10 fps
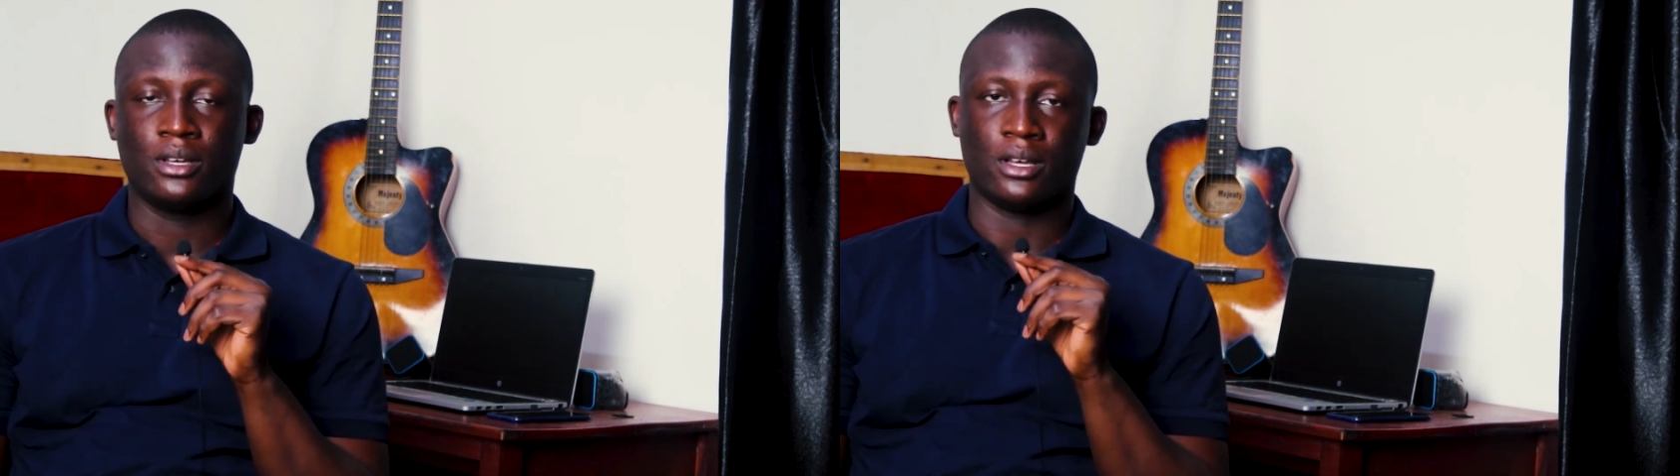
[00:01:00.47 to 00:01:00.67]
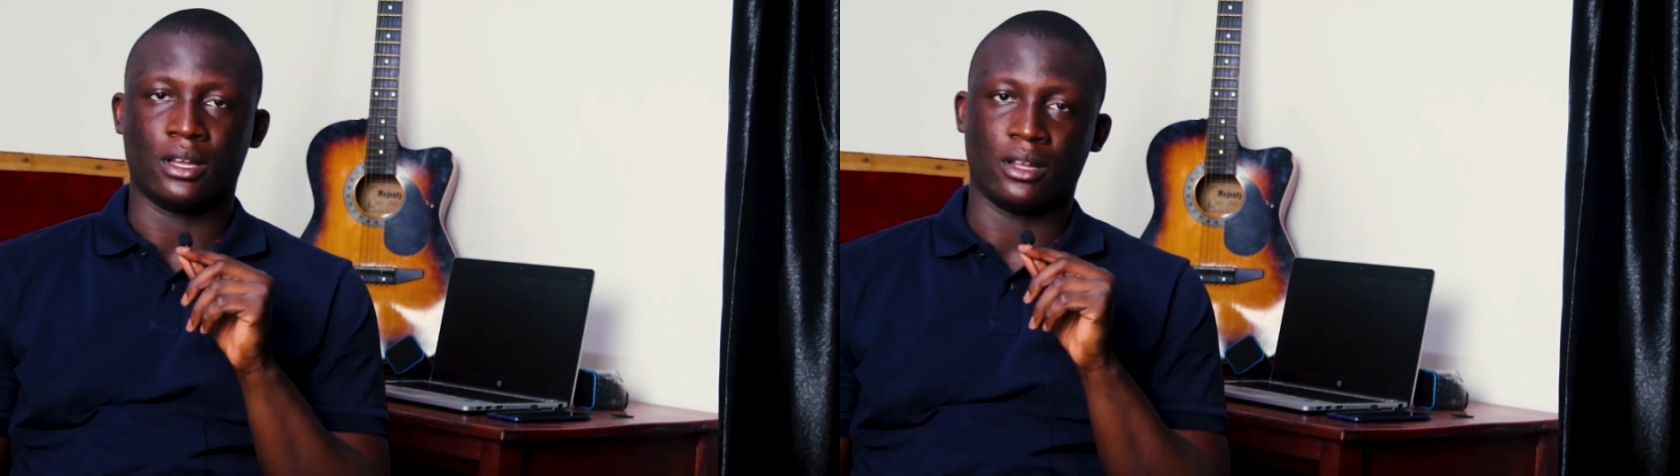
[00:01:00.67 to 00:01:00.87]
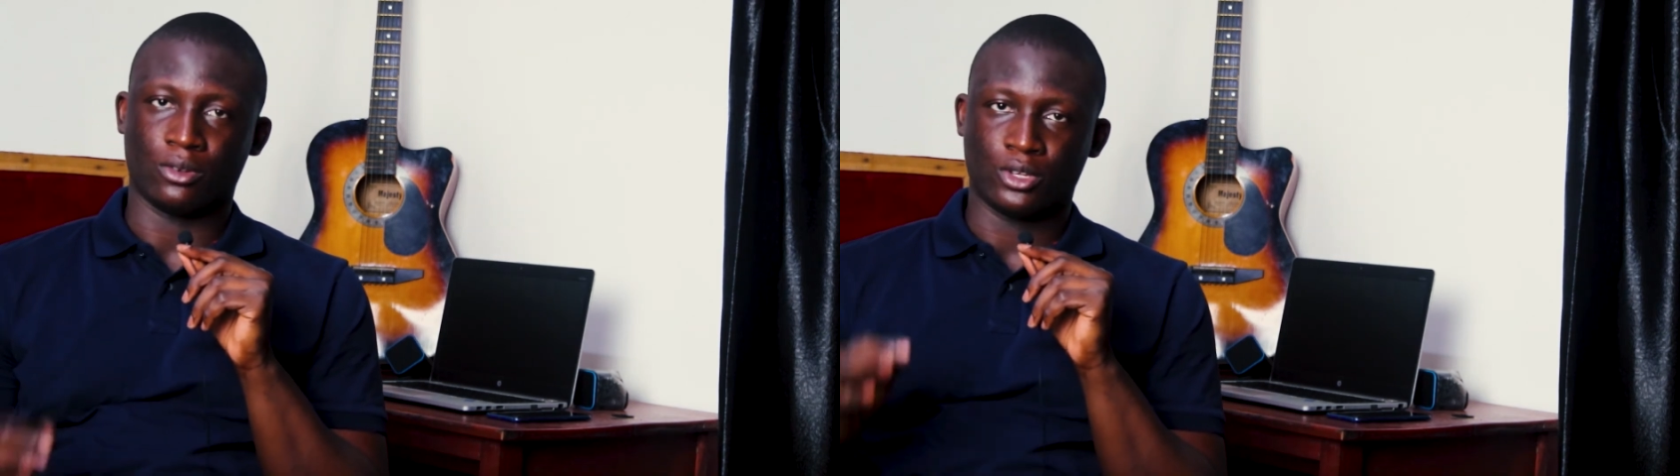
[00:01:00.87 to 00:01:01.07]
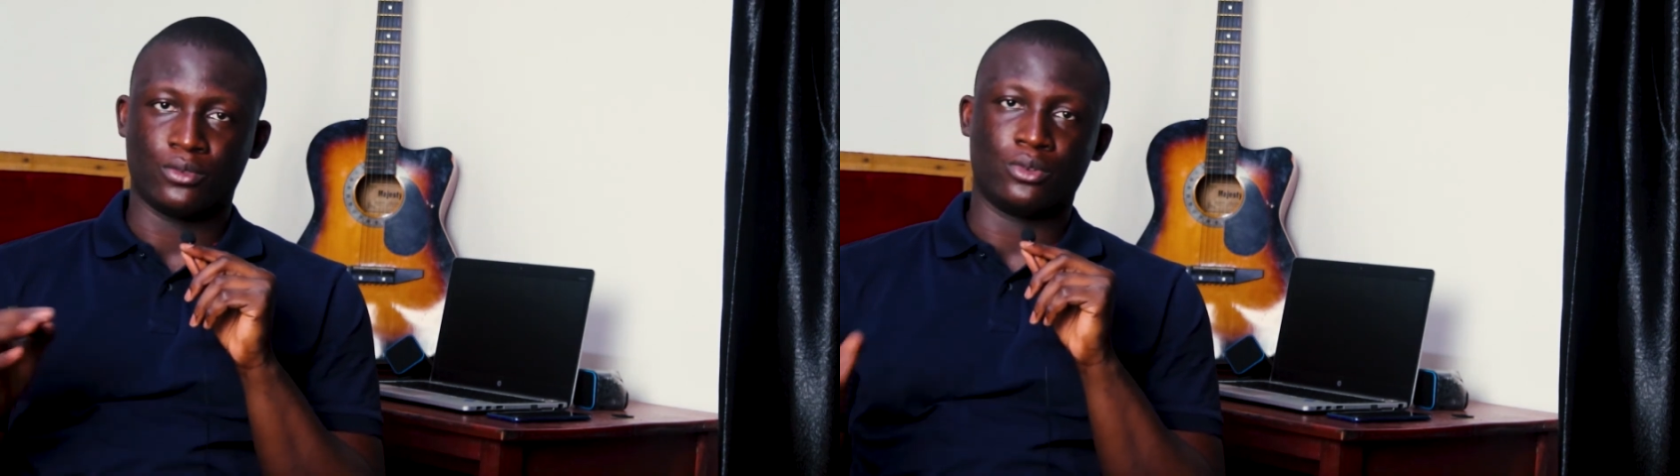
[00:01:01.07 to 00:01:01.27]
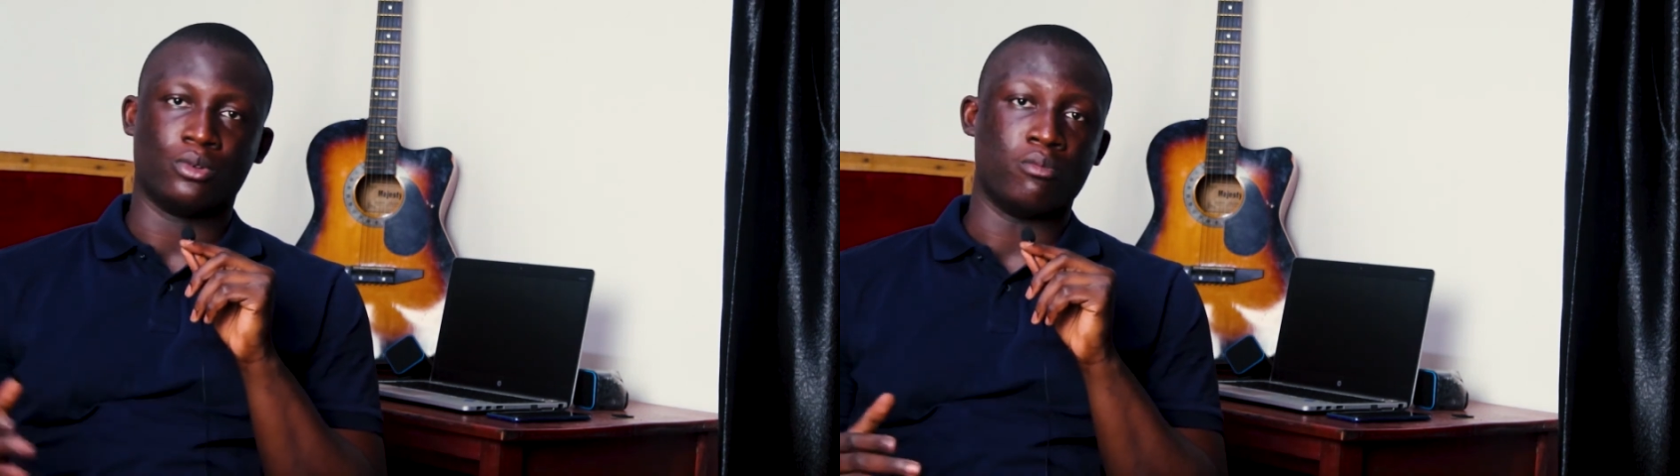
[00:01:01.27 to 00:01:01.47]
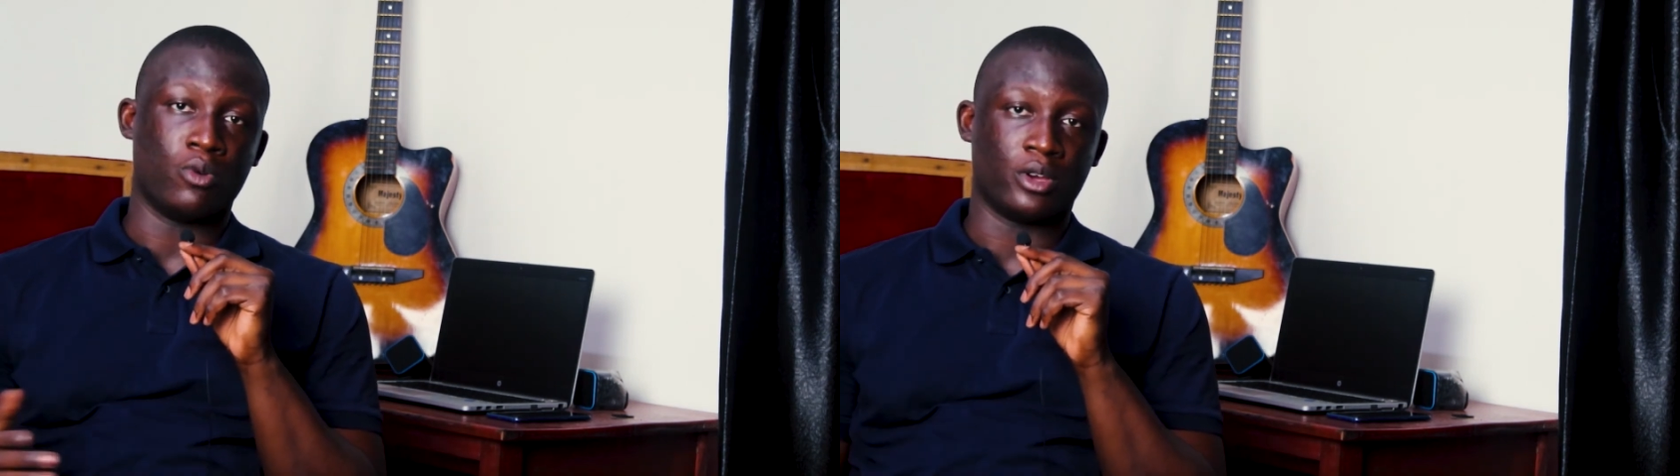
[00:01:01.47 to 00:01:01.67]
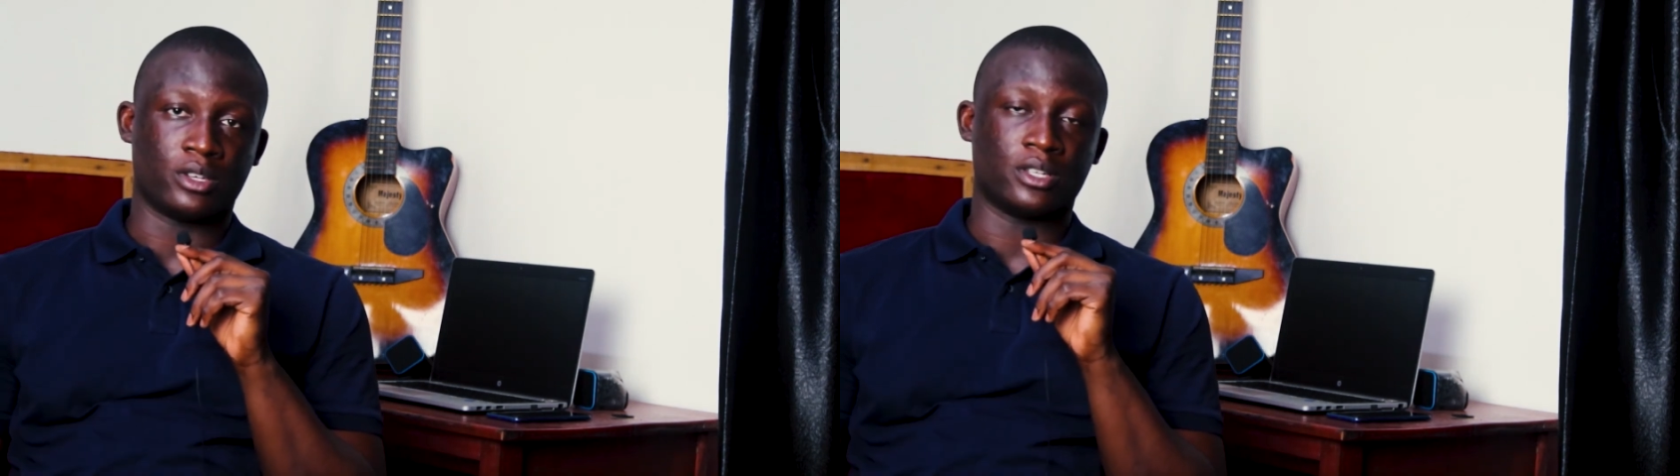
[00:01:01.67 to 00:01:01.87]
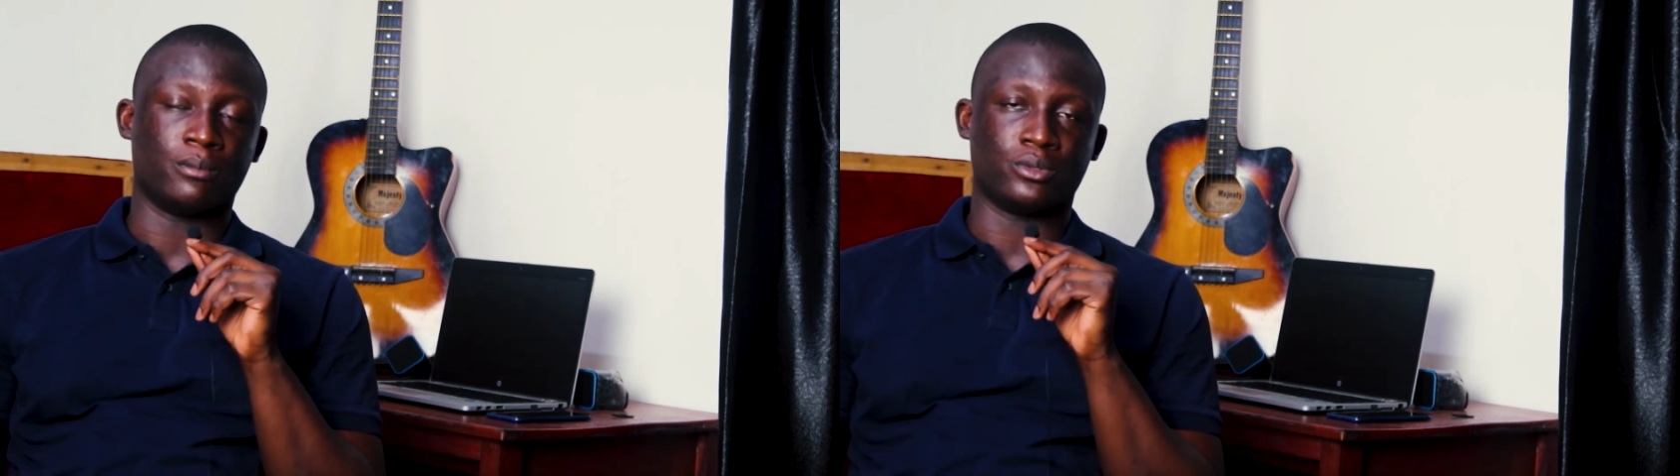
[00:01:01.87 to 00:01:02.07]
And I'll give you more
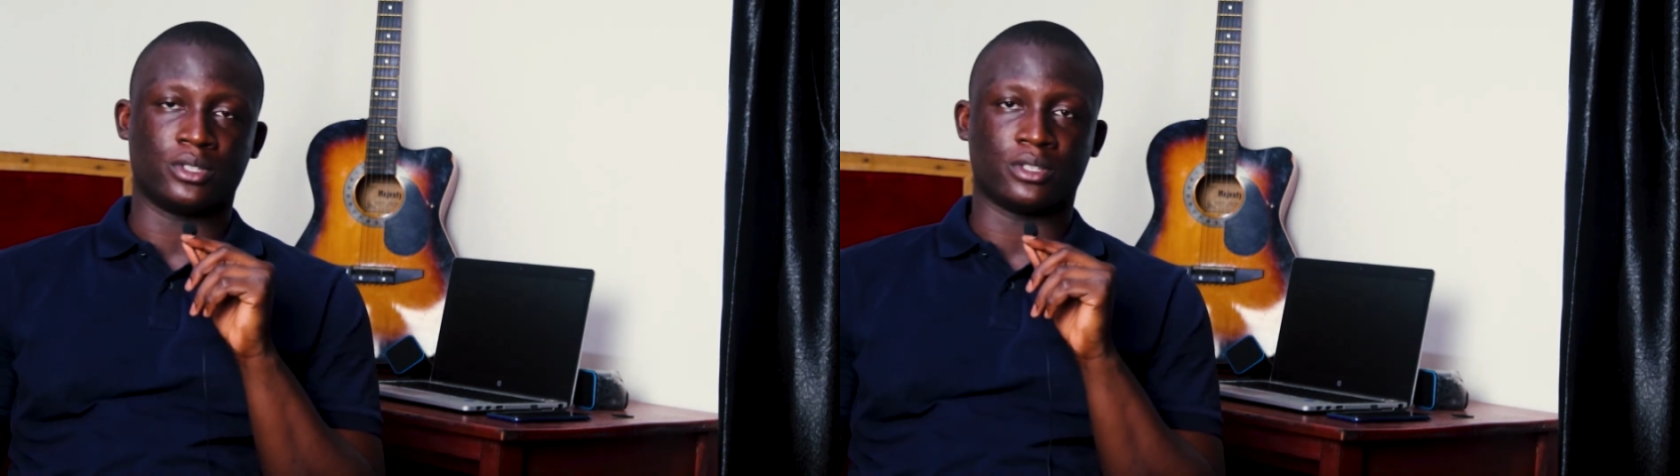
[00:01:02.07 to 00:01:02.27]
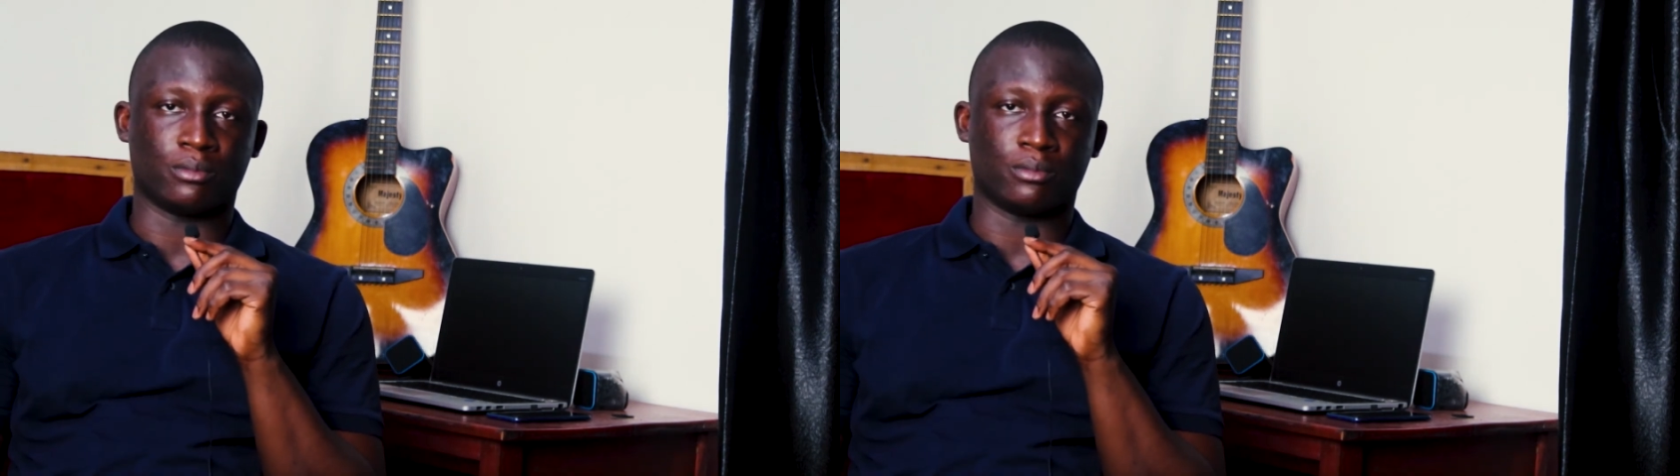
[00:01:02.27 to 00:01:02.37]
examples as